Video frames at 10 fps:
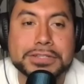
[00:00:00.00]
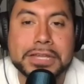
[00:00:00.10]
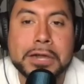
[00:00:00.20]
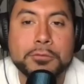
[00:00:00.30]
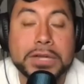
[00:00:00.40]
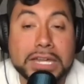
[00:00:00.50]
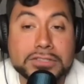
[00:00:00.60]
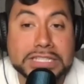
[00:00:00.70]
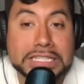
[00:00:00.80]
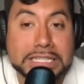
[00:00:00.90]
we
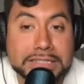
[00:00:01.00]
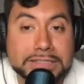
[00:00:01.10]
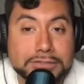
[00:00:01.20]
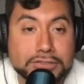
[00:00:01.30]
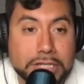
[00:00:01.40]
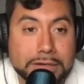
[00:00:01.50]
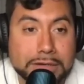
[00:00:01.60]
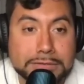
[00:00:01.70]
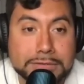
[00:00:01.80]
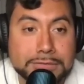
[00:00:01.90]
actually kicked his chair. I
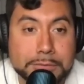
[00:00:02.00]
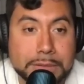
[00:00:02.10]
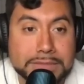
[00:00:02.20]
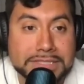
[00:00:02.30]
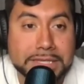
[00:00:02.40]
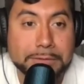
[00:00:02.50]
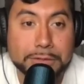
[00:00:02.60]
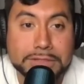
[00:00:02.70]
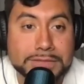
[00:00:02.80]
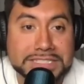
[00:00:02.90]
don't know if you remember that.
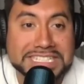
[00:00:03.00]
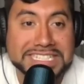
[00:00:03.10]
One of us kicked